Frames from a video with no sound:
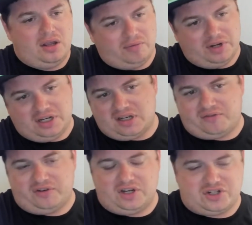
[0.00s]
read a
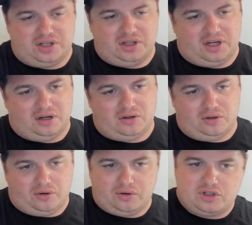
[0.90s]
definition that
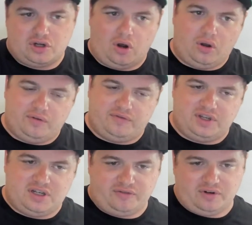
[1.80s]
includes all of the
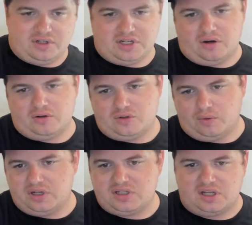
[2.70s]
different
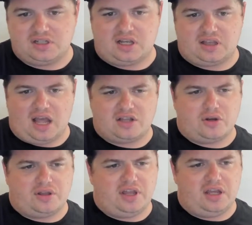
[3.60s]
territories, things like that.
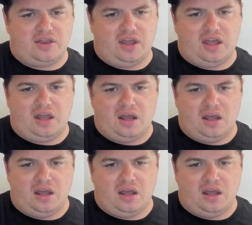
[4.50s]
So I think that